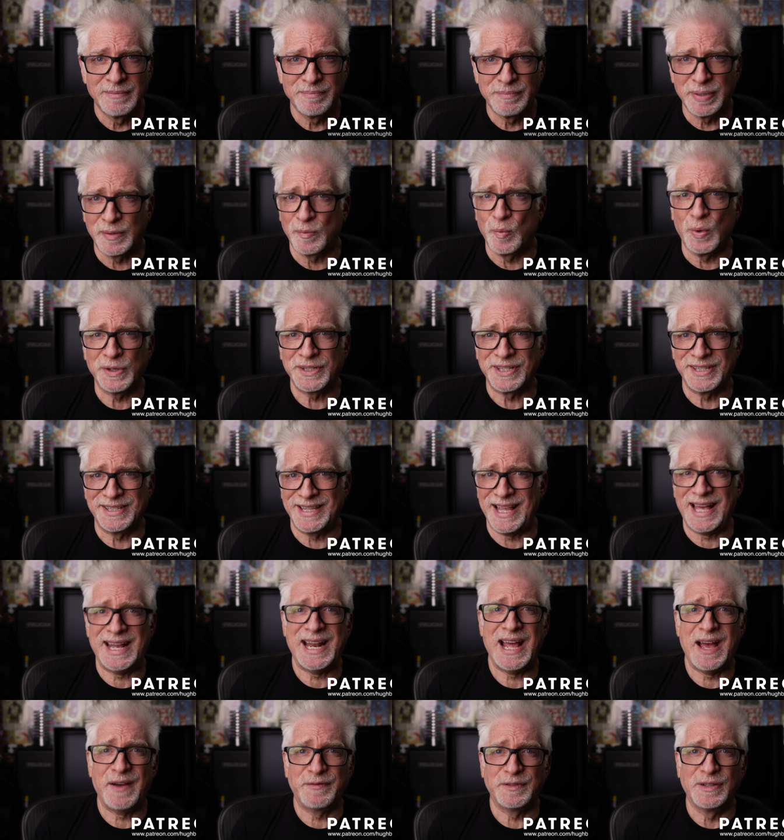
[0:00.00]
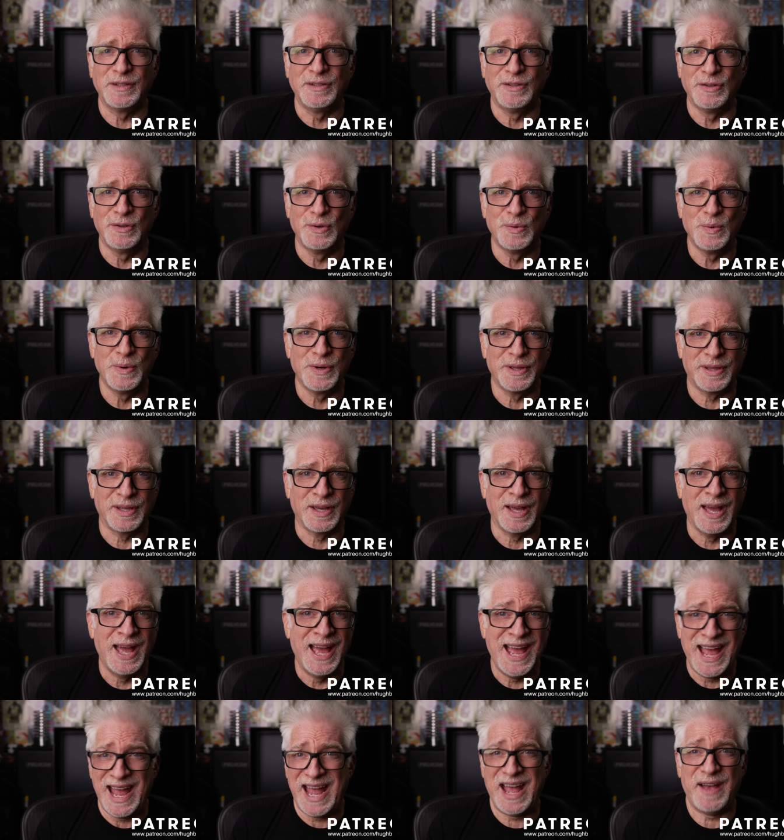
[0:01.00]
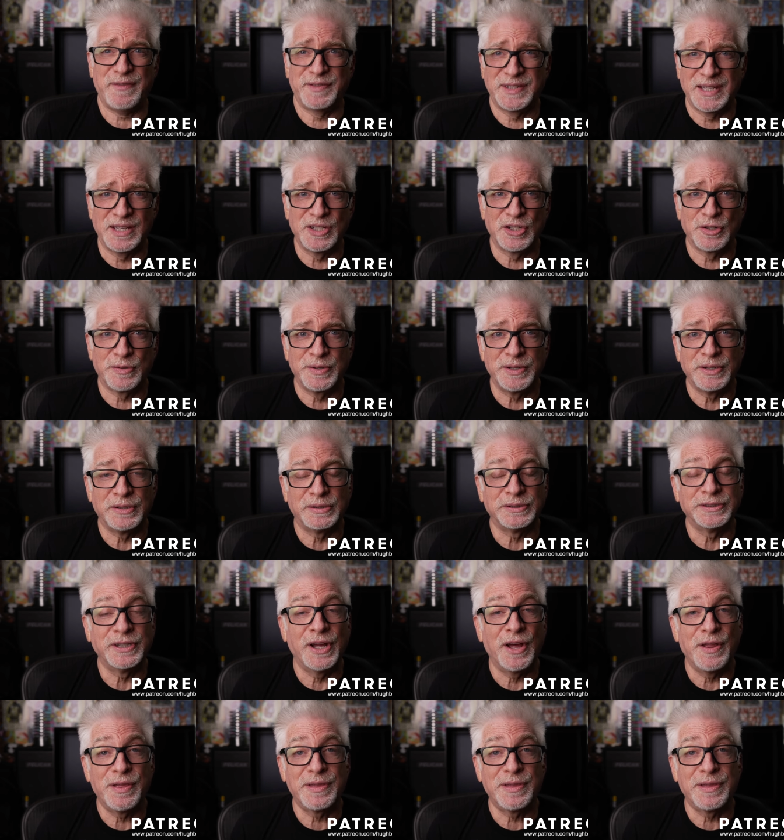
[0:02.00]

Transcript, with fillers: But what does that have to do with a half century old